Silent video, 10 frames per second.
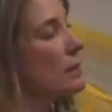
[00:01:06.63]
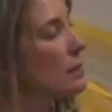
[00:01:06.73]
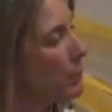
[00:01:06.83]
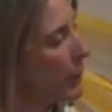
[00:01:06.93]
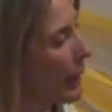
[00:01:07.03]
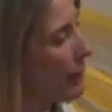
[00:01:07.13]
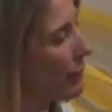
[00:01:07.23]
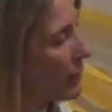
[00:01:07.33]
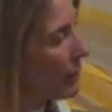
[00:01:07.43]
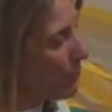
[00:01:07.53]
to
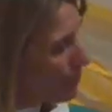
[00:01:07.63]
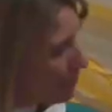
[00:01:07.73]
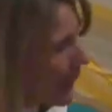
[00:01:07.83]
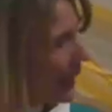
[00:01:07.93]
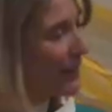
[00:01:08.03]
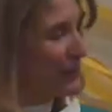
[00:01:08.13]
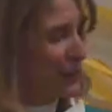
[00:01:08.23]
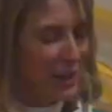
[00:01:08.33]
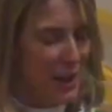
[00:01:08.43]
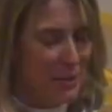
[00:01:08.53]
pay for
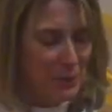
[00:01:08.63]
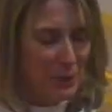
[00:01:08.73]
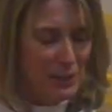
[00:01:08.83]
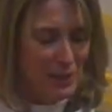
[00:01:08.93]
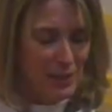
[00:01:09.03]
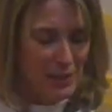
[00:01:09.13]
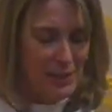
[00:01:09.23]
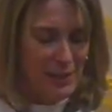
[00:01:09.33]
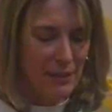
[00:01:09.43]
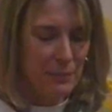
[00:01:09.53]
the operations.